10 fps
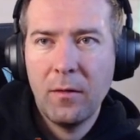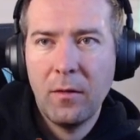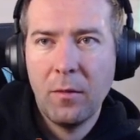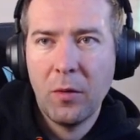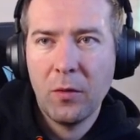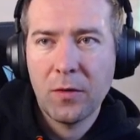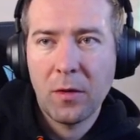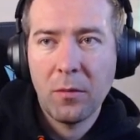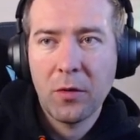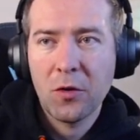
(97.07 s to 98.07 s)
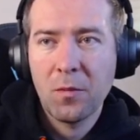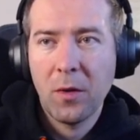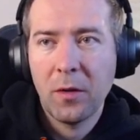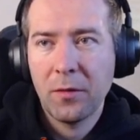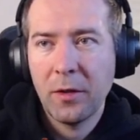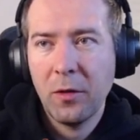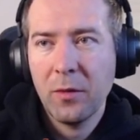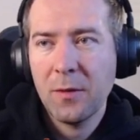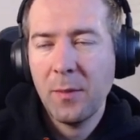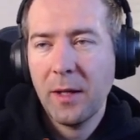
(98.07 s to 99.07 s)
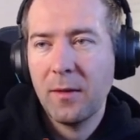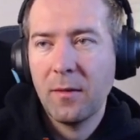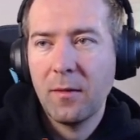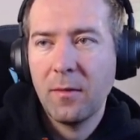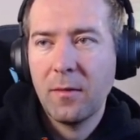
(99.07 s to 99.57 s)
The boats are much smaller than you expected.